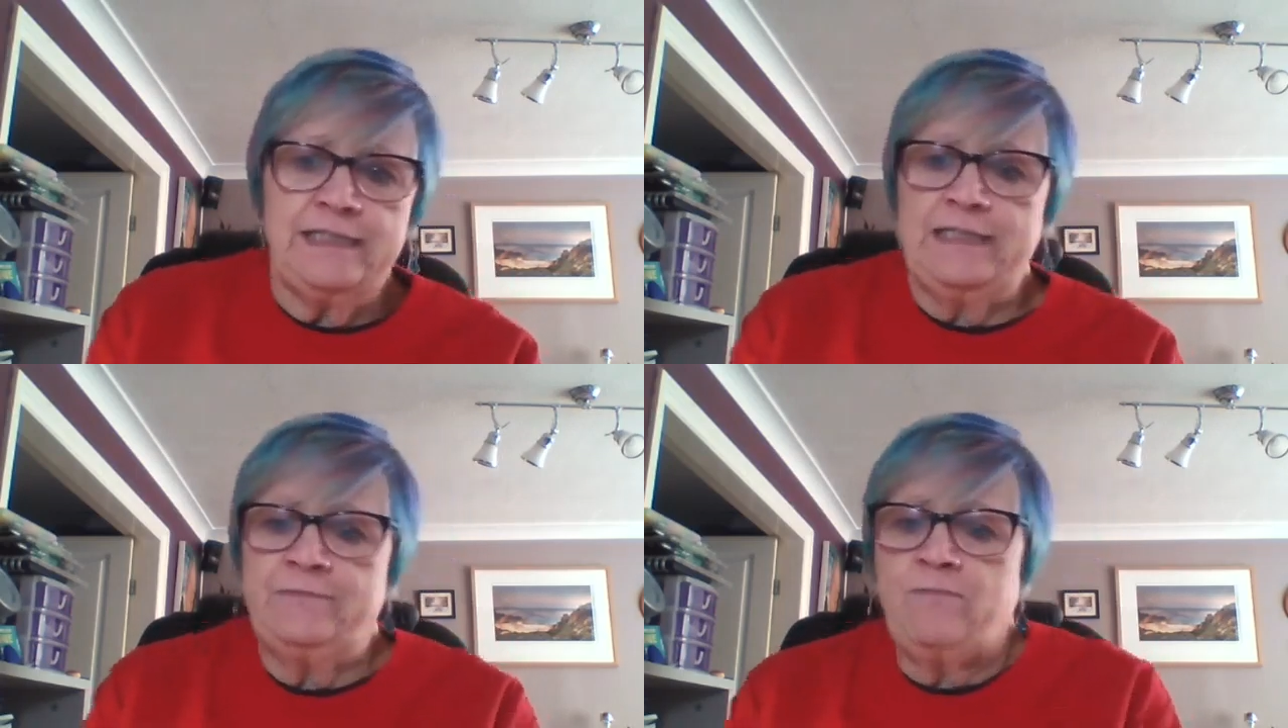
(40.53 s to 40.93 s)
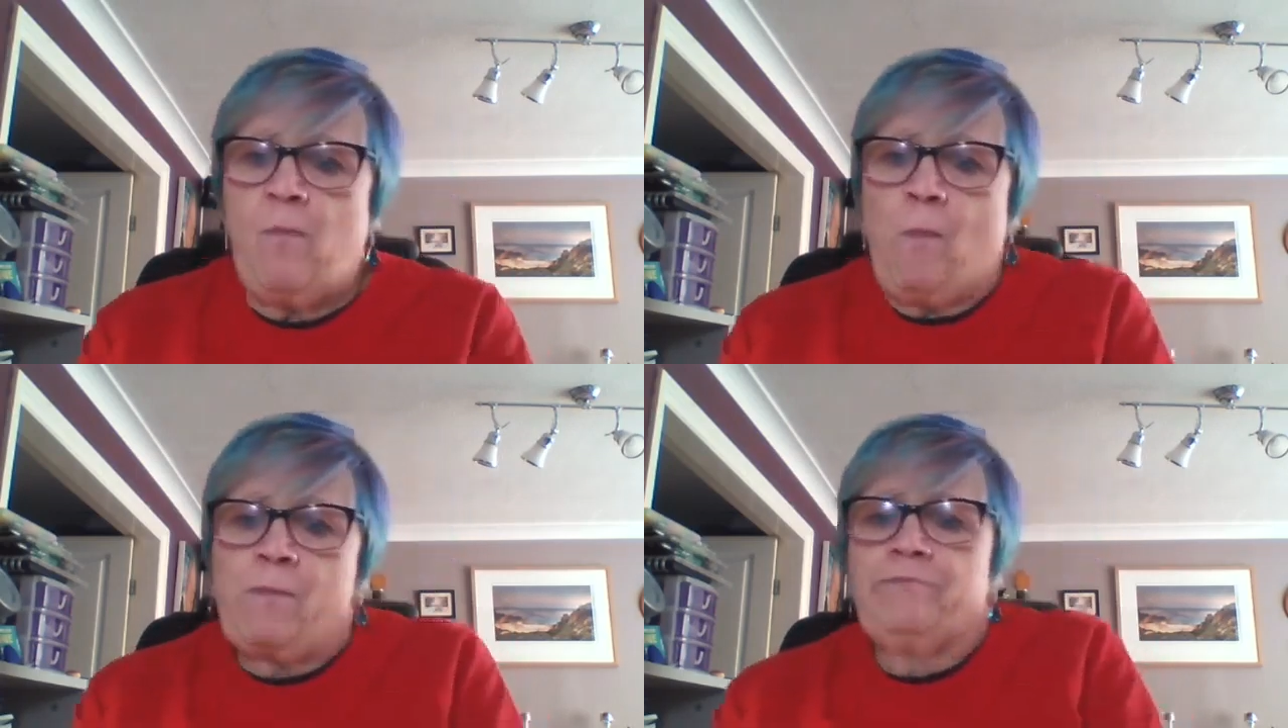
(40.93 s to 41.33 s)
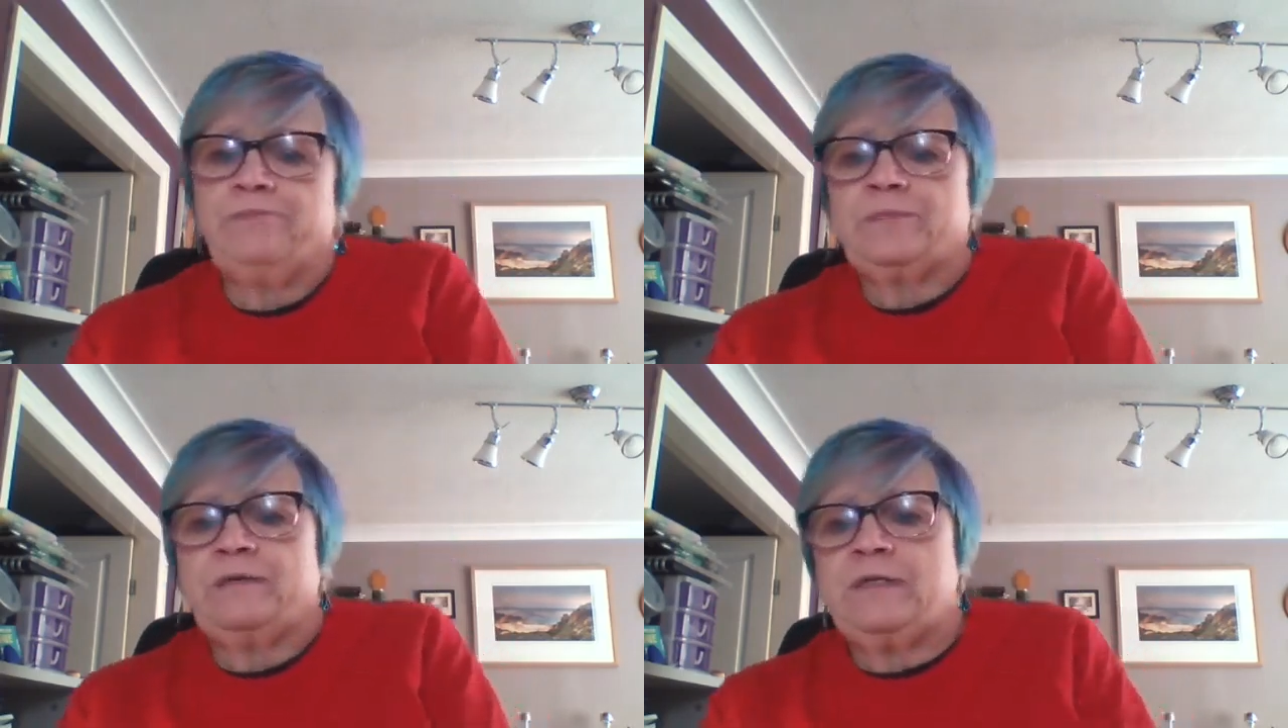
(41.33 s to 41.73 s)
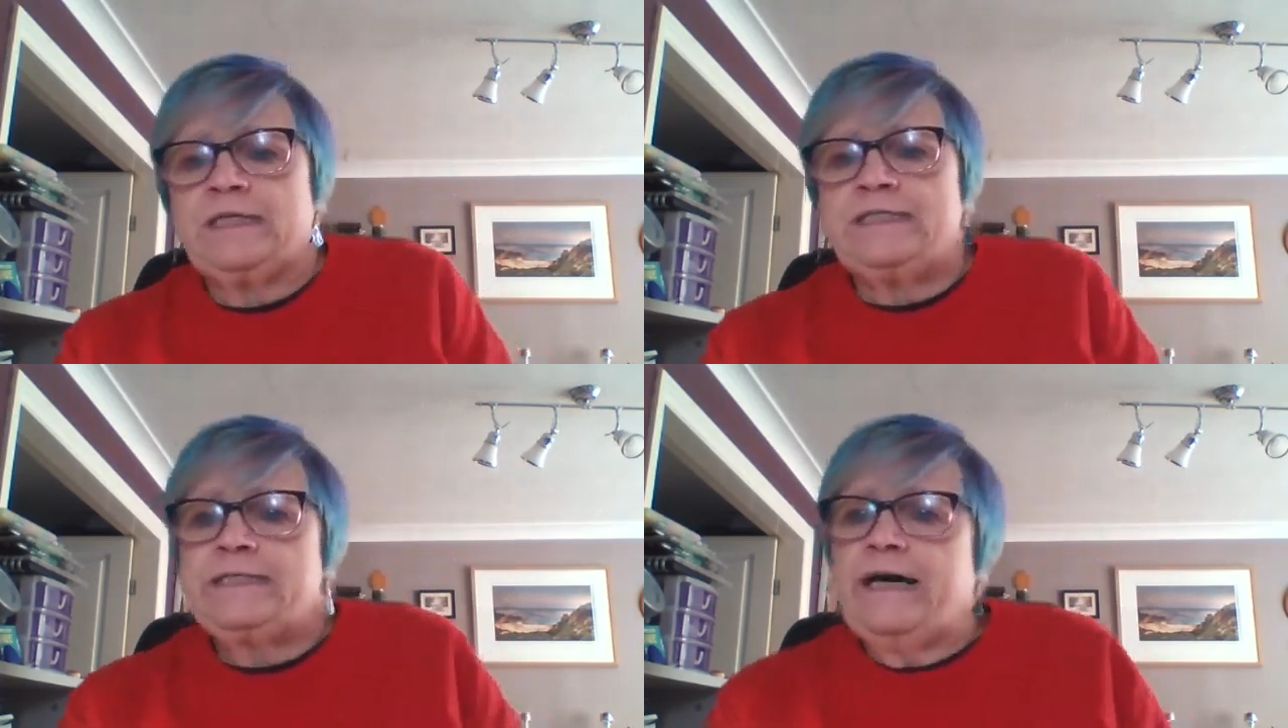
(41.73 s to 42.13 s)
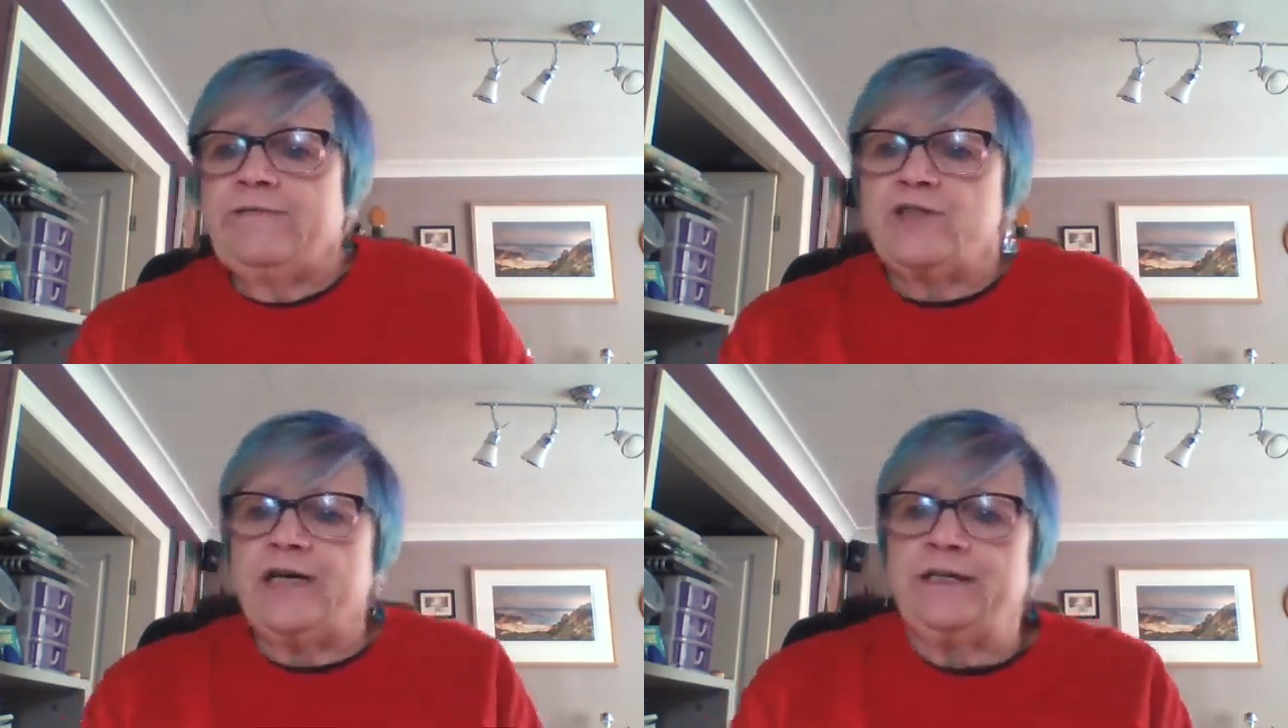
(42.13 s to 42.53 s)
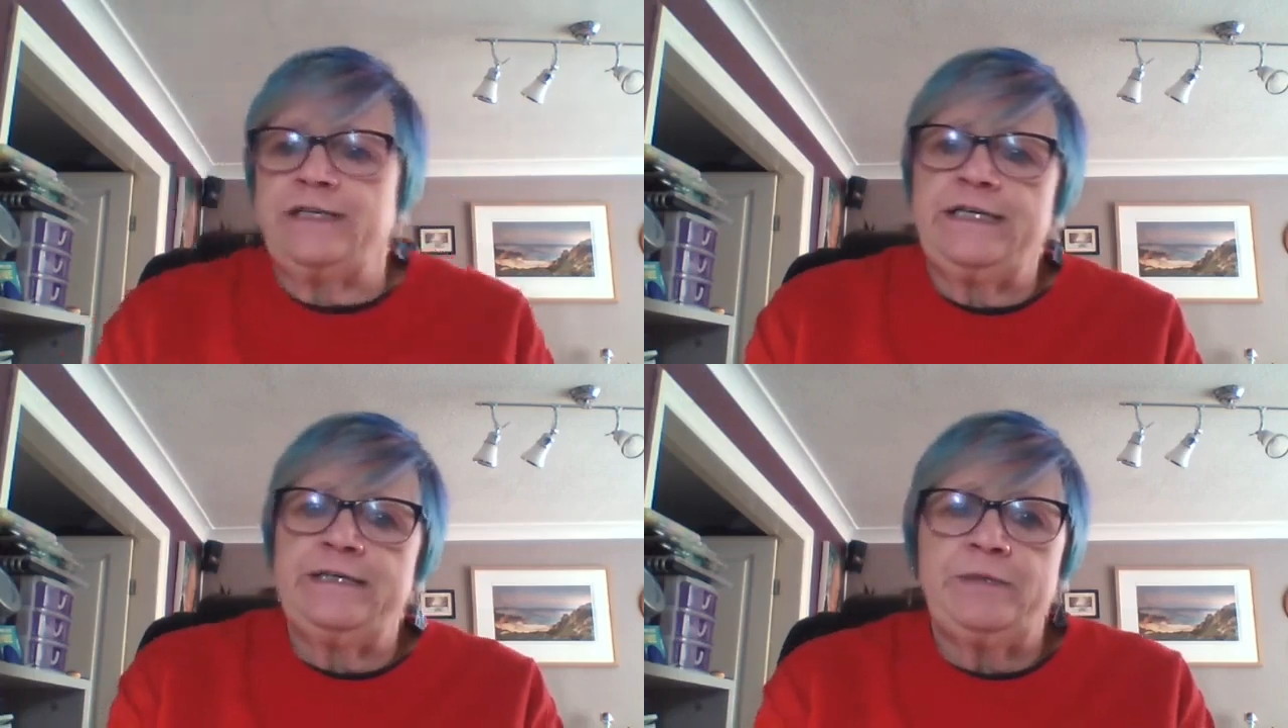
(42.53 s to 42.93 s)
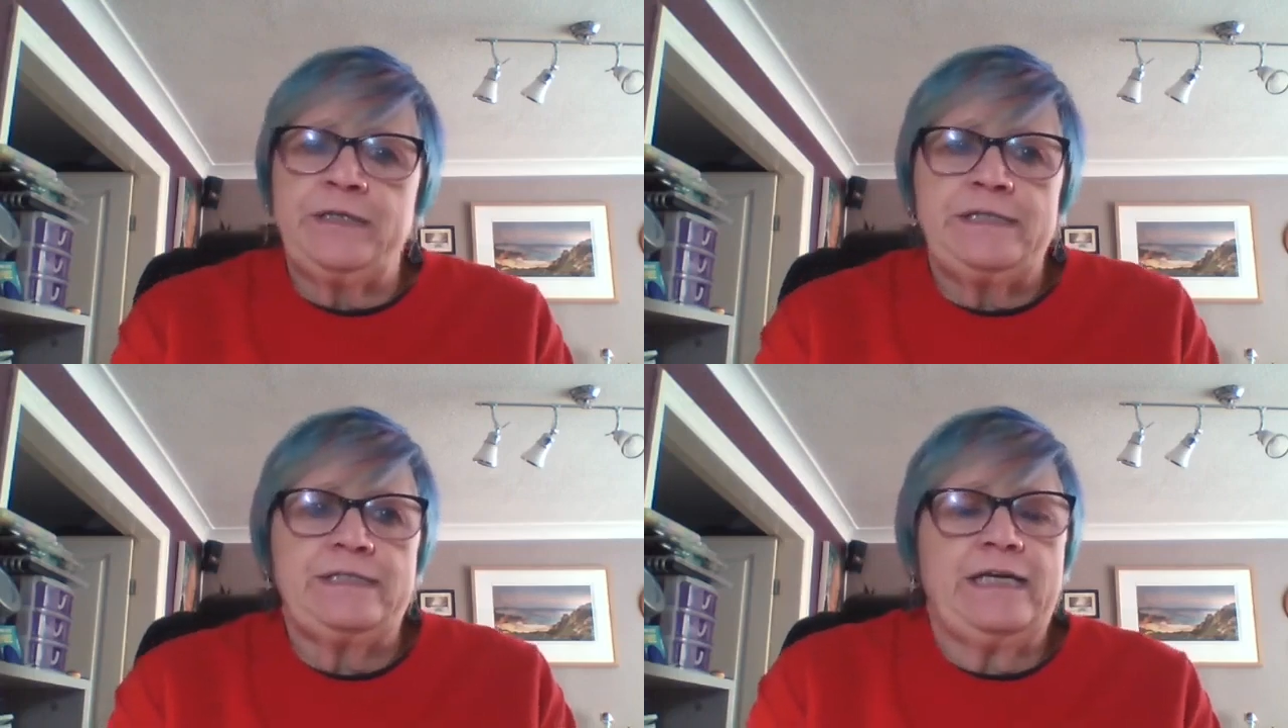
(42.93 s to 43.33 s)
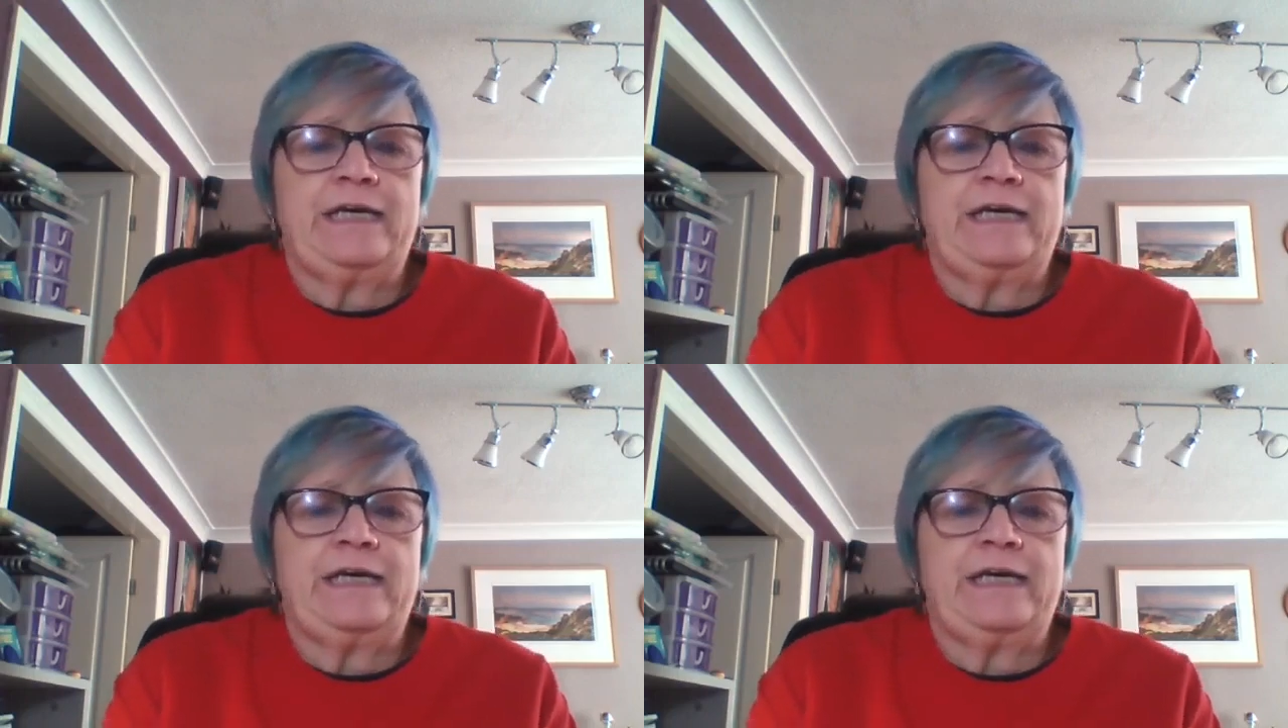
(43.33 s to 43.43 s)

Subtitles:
I'm lucky to have Sharon here because